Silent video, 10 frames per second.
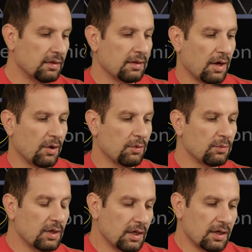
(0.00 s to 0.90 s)

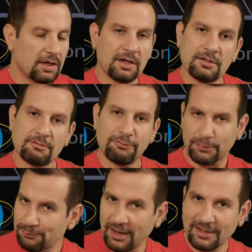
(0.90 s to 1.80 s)
Now,
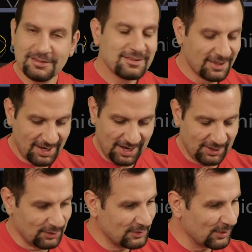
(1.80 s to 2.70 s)
for fun, I
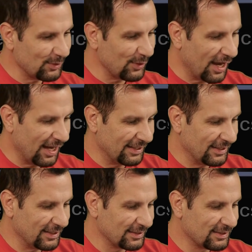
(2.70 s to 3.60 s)
also
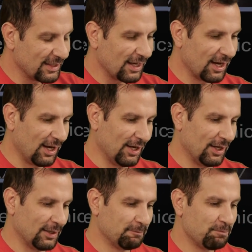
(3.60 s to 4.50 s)
added
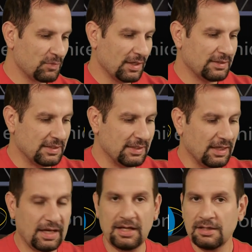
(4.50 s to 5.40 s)
the
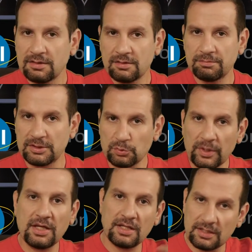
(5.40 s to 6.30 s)
delay
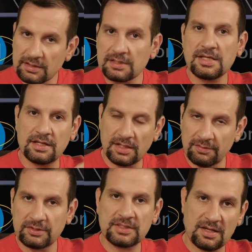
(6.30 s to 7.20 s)
between
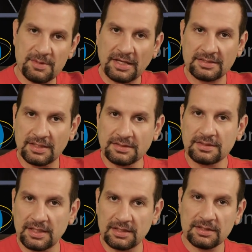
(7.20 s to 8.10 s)
every time I send
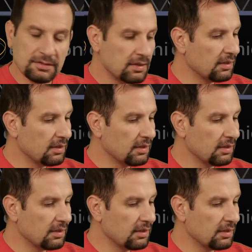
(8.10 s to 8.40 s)
data,